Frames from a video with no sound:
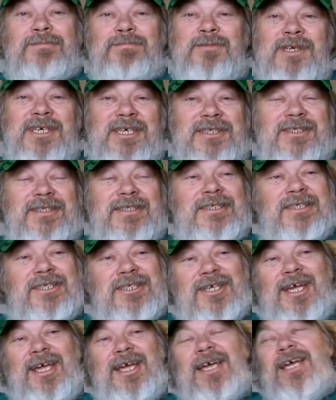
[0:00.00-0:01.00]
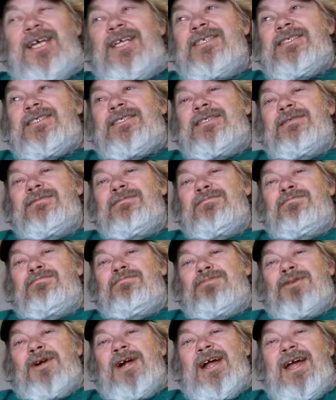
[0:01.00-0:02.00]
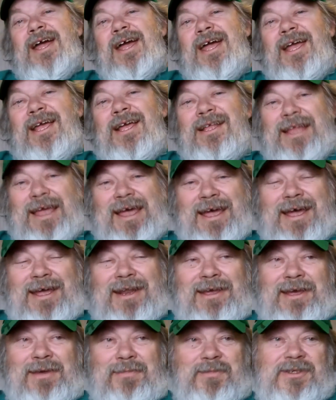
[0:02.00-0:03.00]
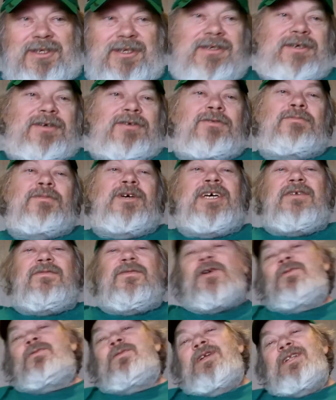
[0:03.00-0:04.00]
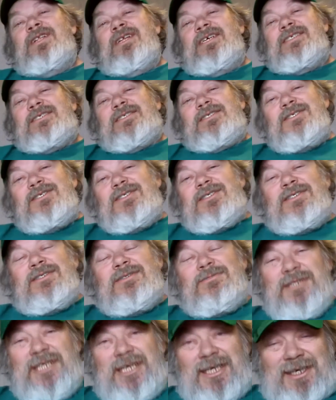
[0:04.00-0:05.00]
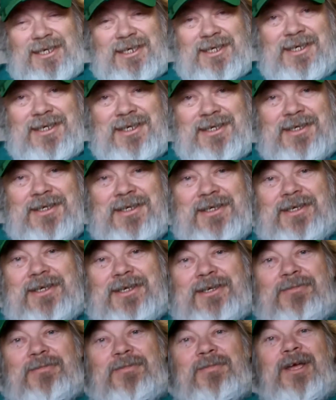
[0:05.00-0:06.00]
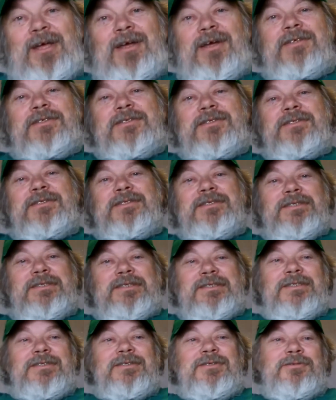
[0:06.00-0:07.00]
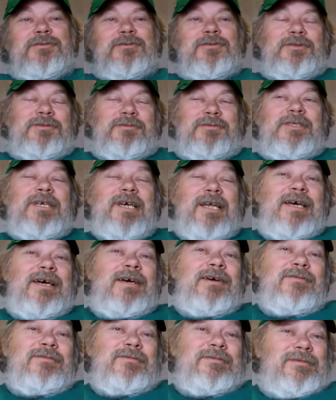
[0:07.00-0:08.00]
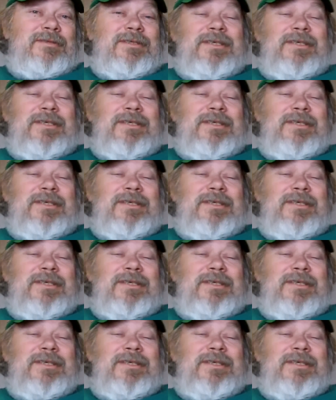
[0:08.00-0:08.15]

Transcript: missed a chance to brag that up to whomever would listen to me. And, of course, you know,